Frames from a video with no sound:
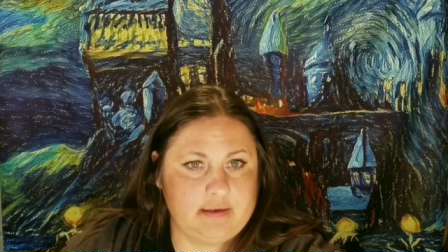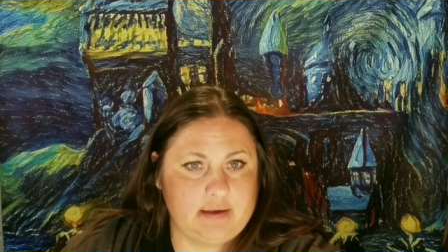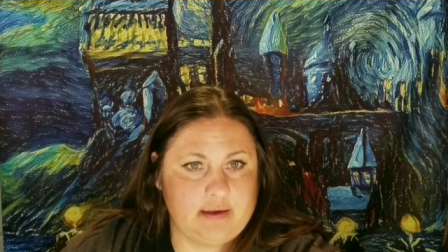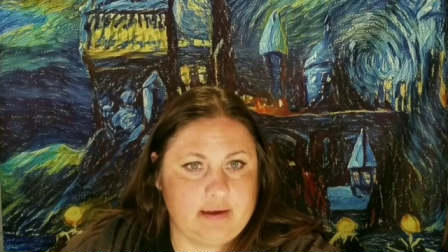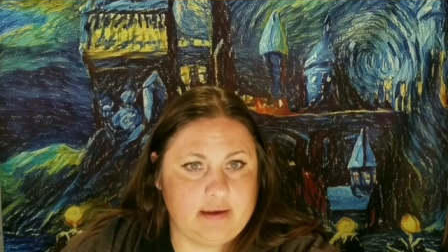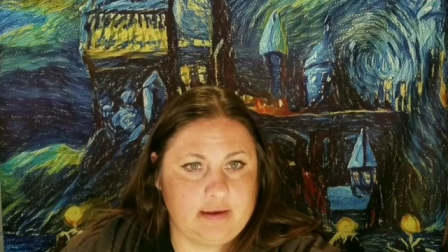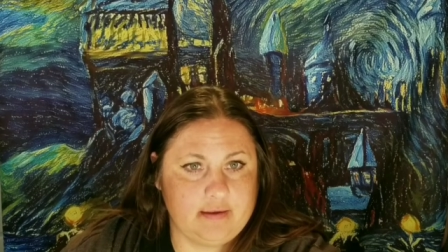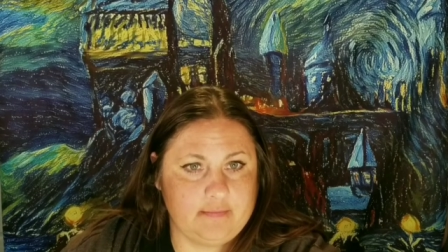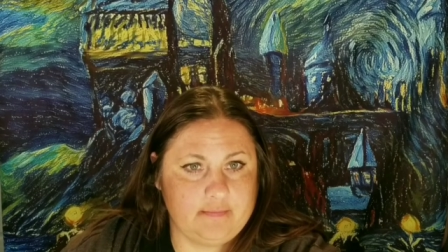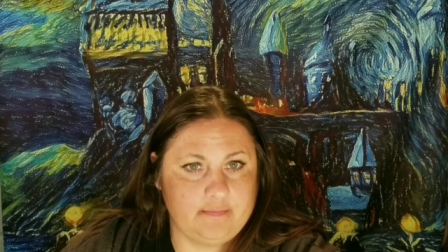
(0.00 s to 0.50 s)

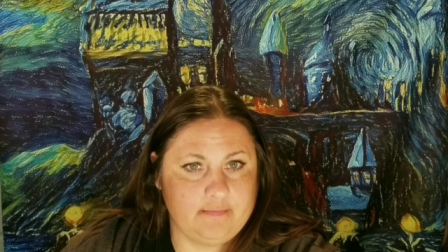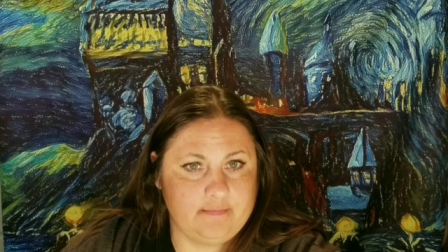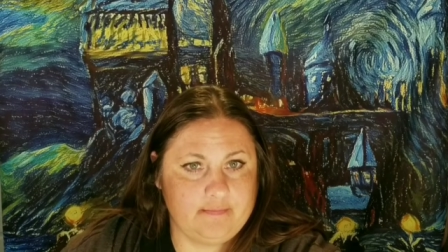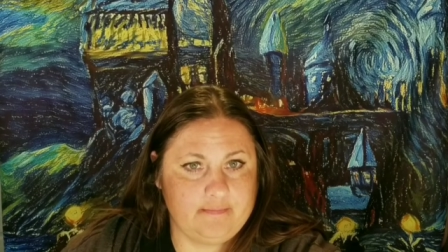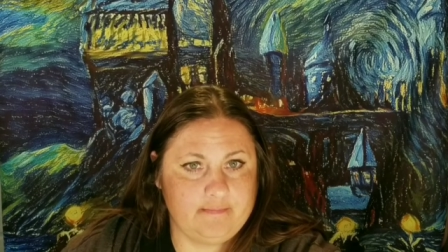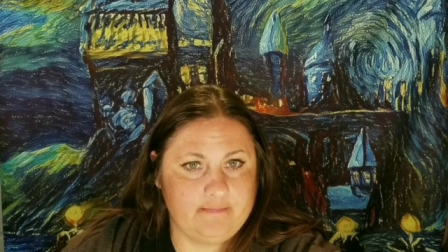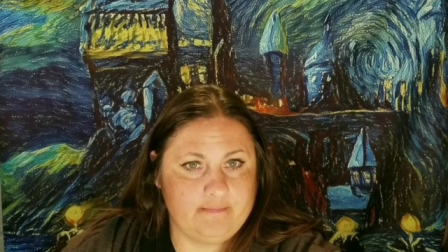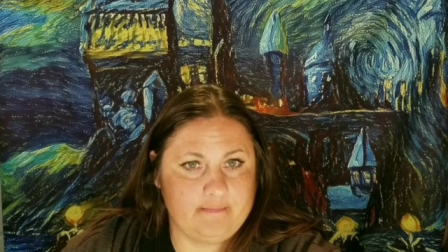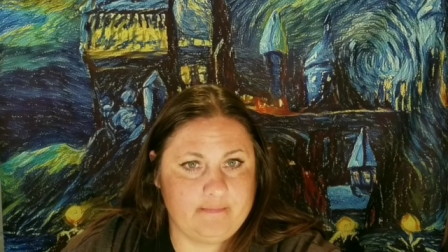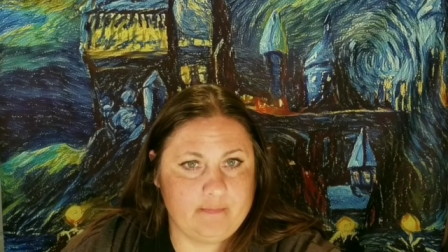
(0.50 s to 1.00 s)
Um,
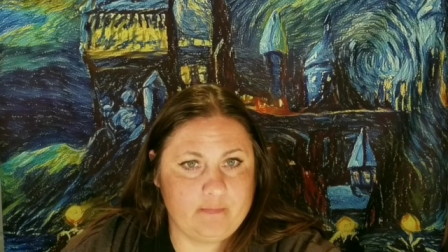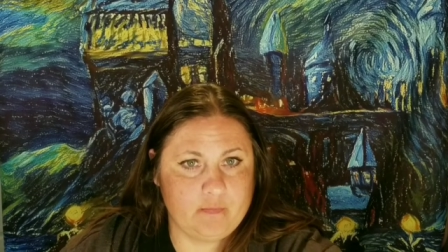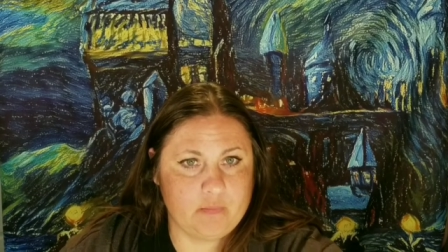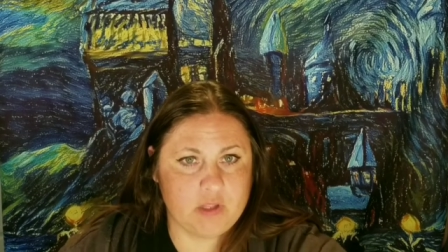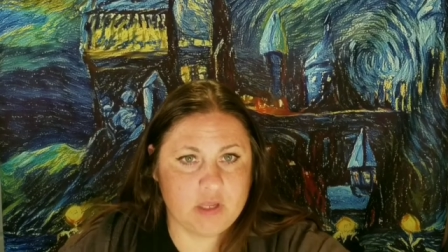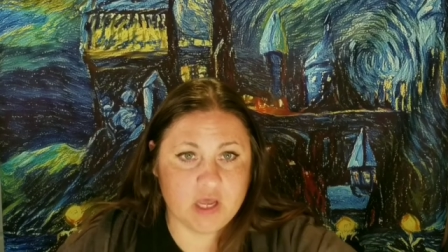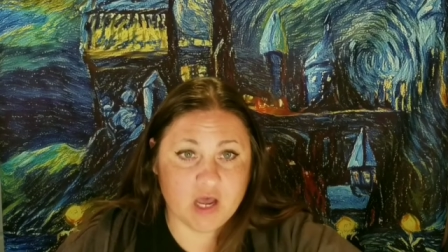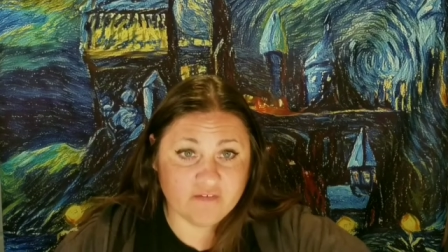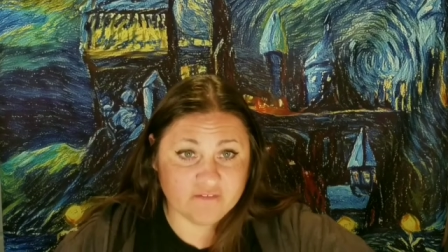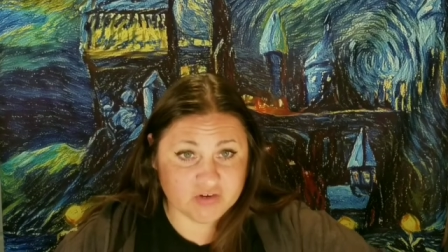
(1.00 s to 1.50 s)

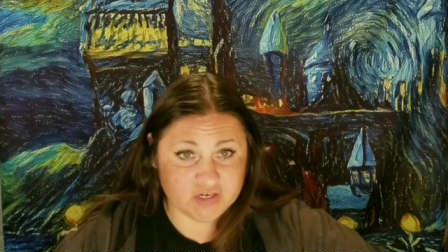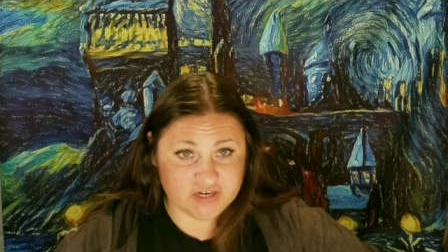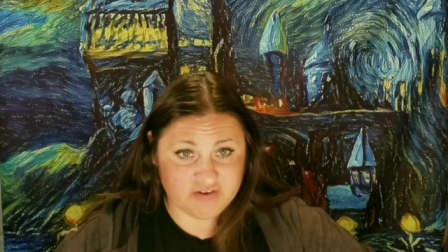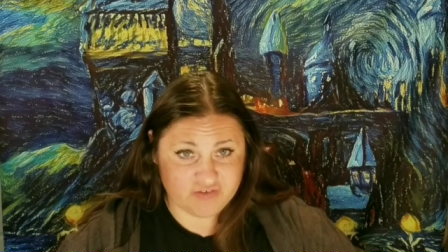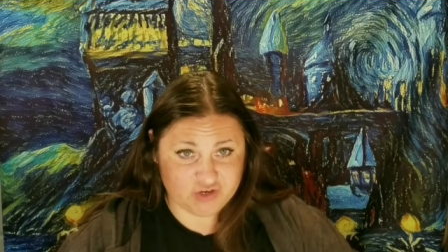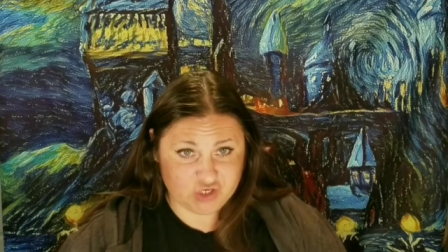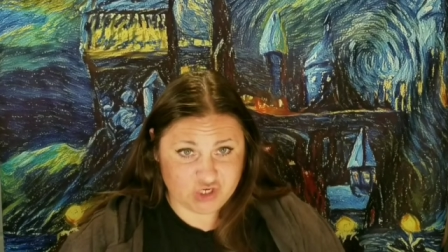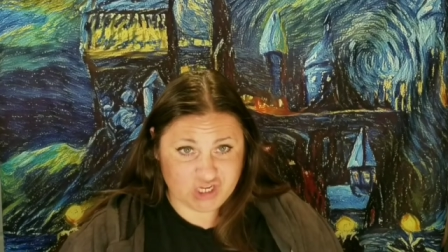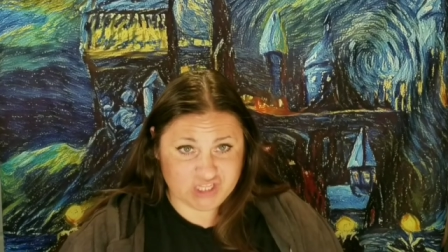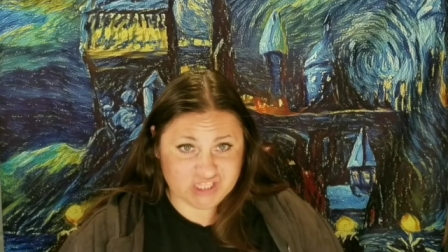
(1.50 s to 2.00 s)

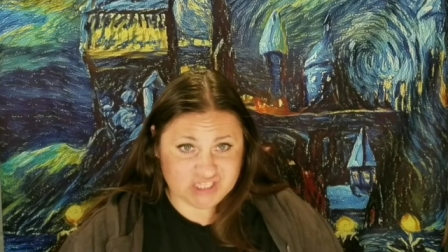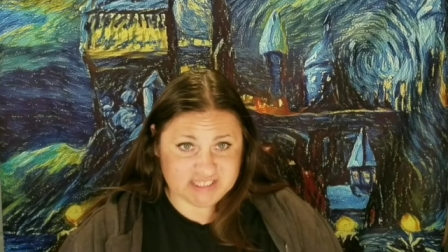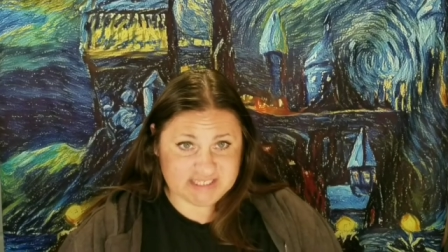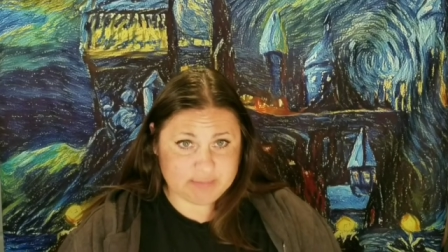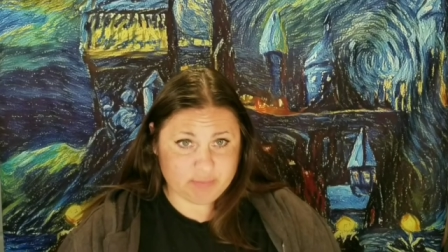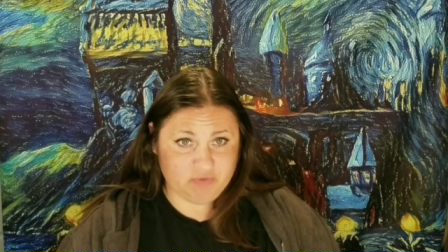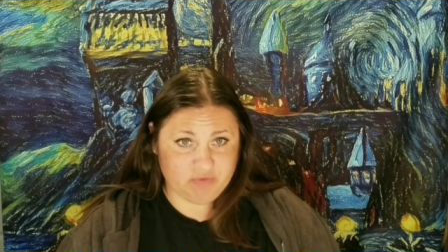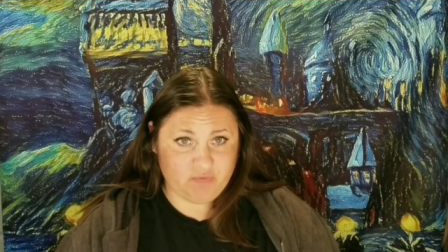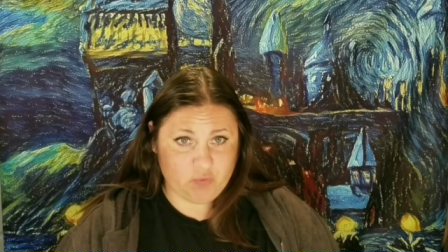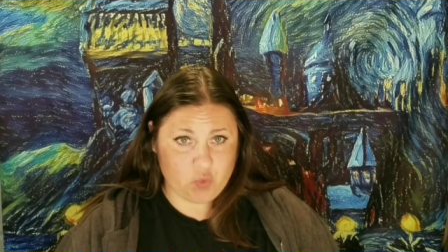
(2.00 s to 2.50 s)
never done this
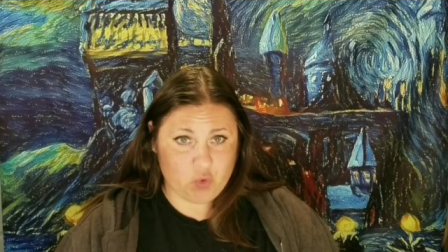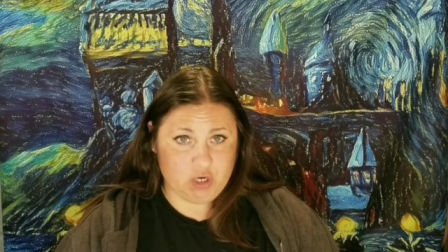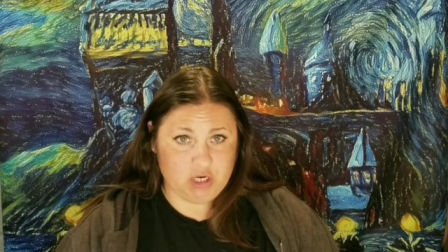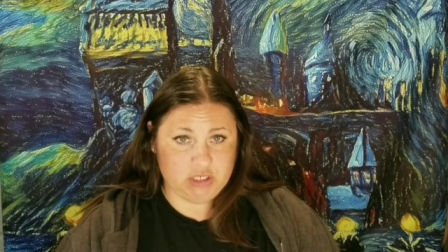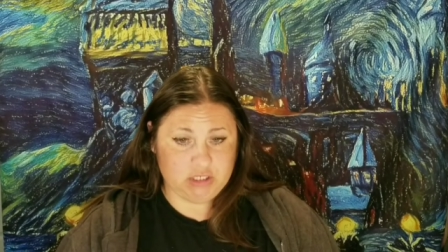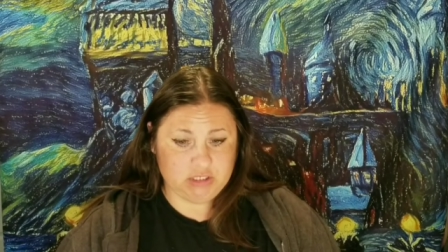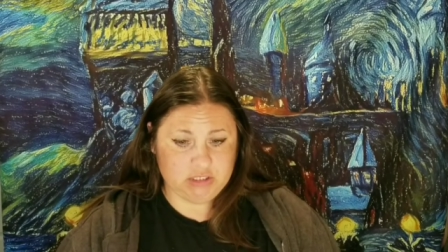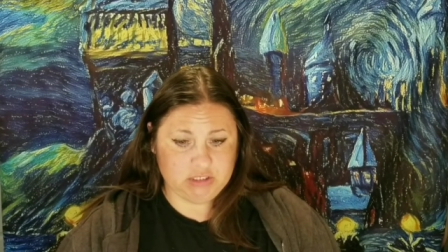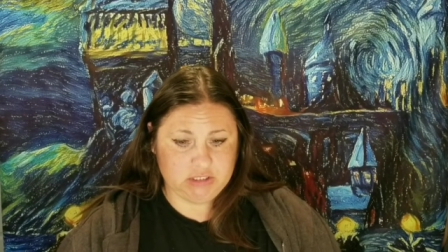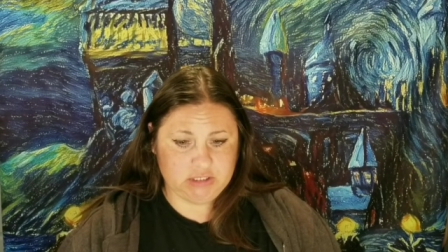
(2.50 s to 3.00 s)
before,
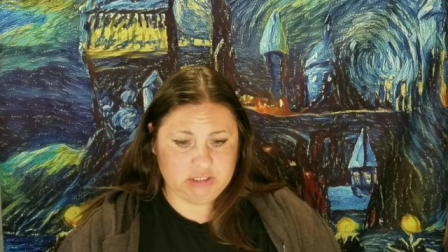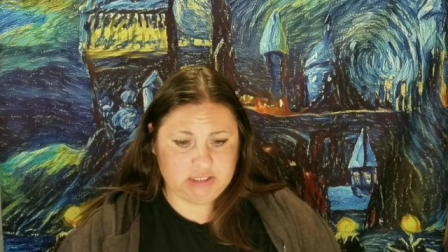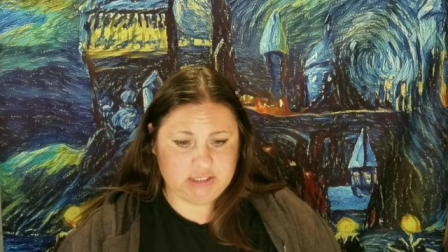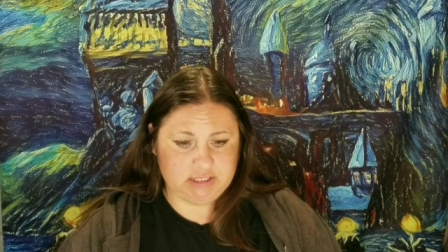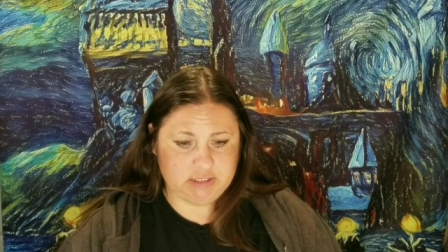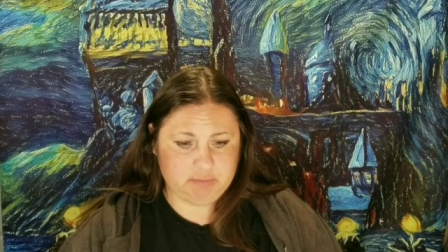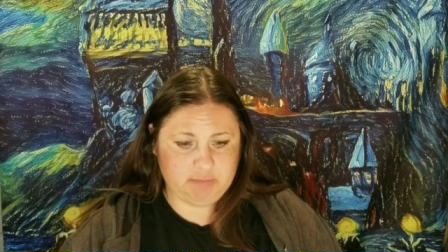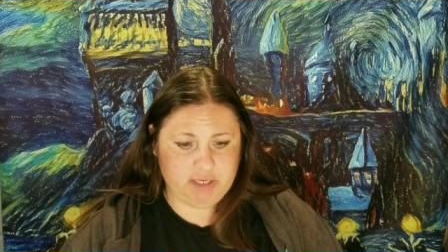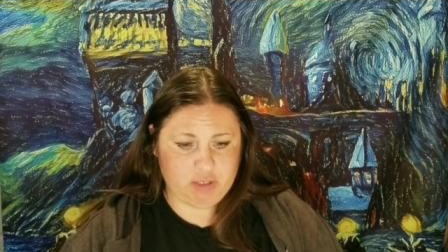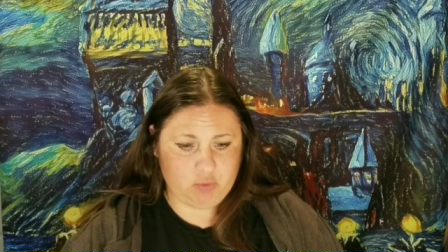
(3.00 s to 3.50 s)

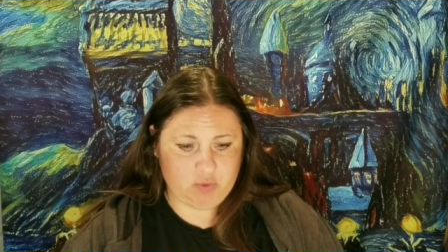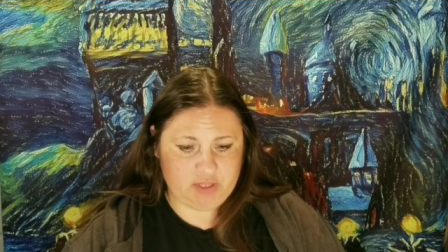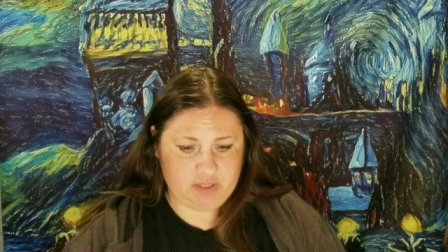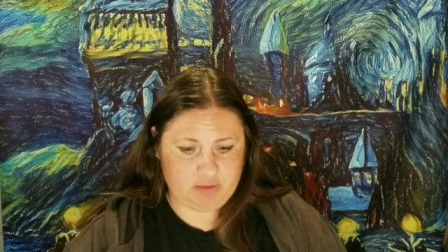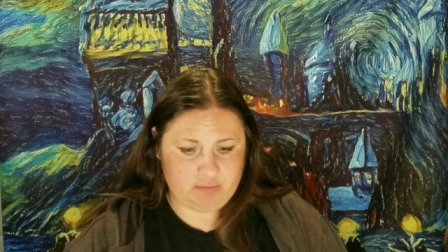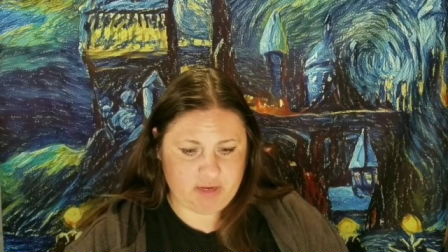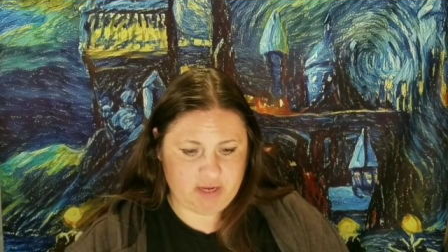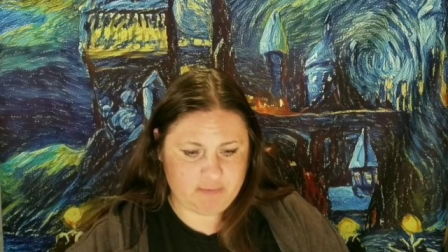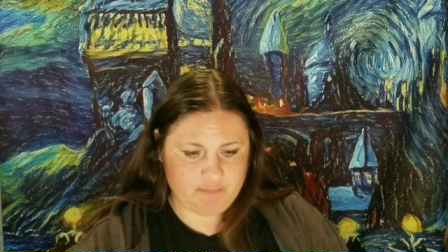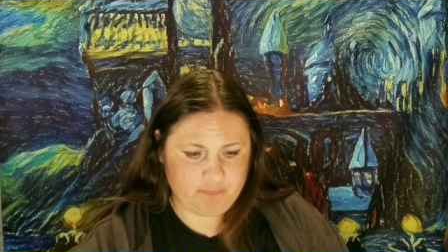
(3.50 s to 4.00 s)
so bear with
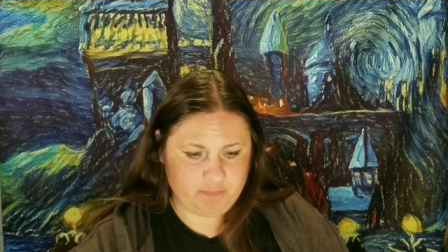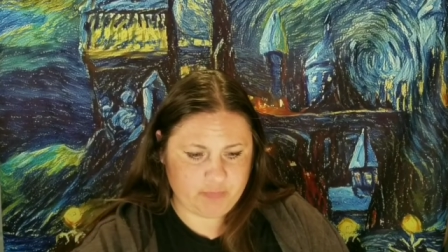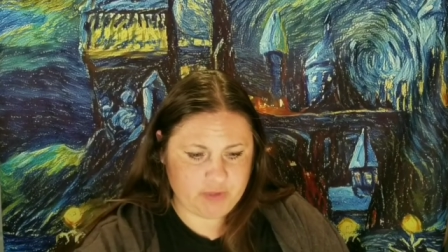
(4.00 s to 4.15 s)
me.